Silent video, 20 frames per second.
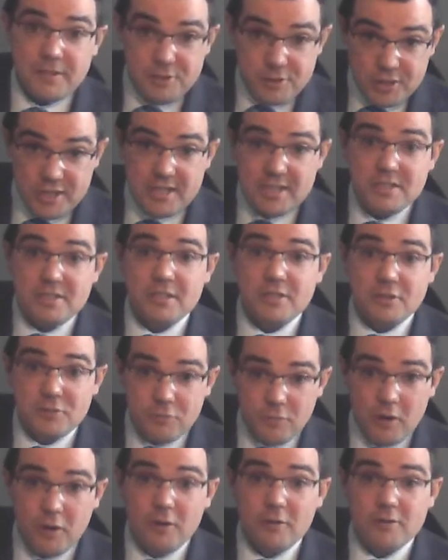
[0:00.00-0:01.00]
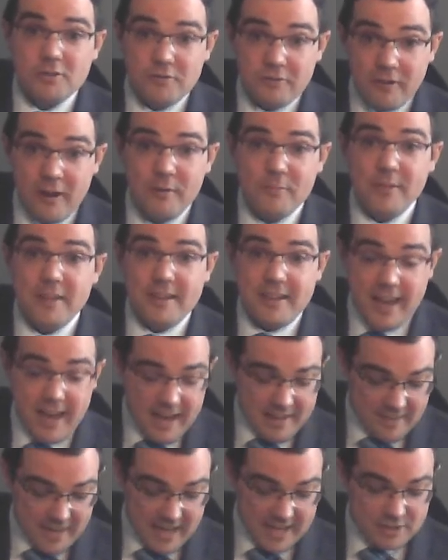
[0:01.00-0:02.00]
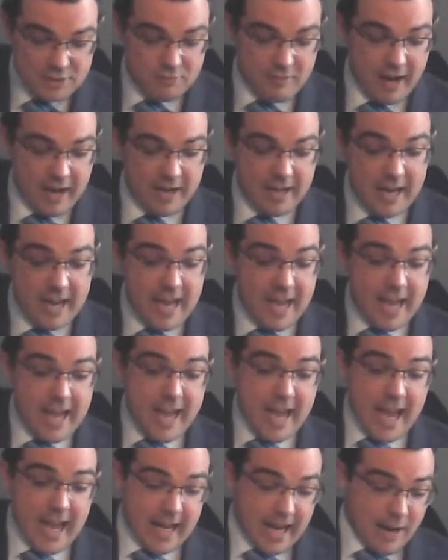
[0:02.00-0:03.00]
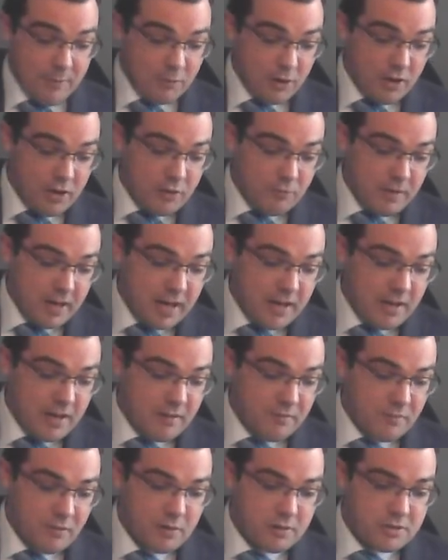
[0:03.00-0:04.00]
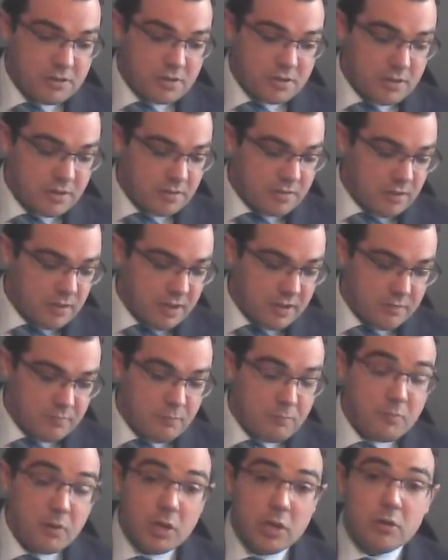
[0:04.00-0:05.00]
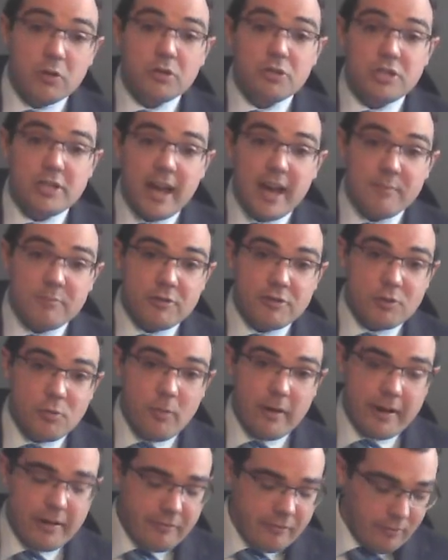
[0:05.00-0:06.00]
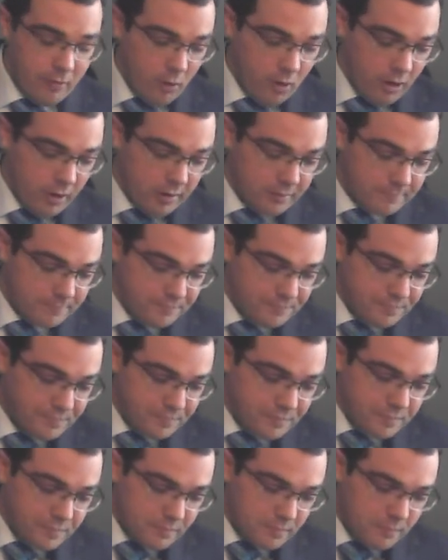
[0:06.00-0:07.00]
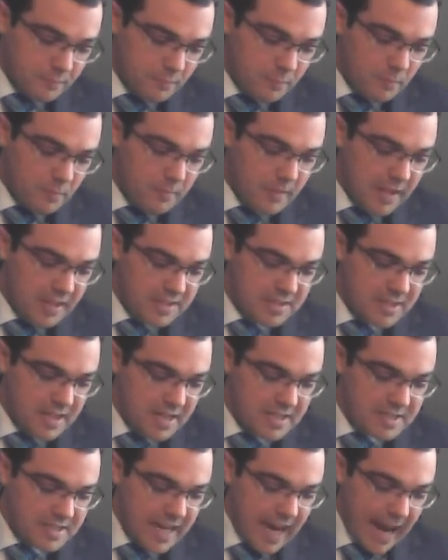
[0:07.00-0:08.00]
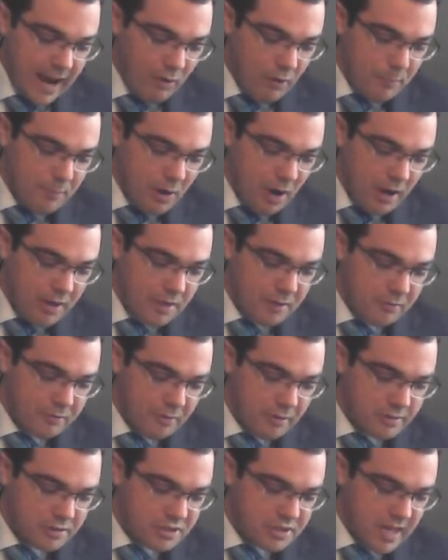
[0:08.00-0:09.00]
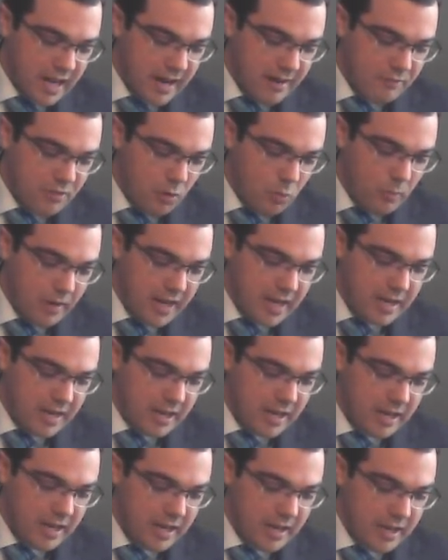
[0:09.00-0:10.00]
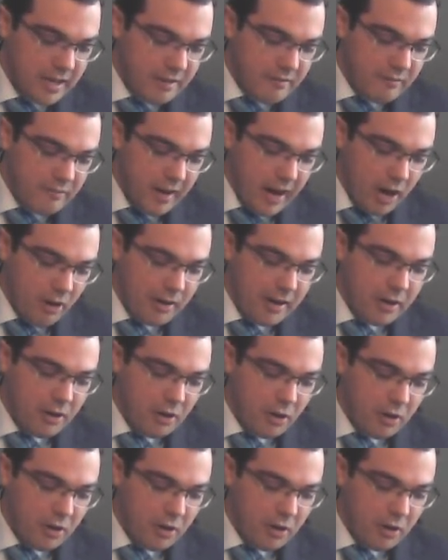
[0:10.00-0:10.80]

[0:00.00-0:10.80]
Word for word: Jesus rose from the dead. That's right. And I'm going to read in verse in Luke chapter 24. It says, Now upon the first day of the week, very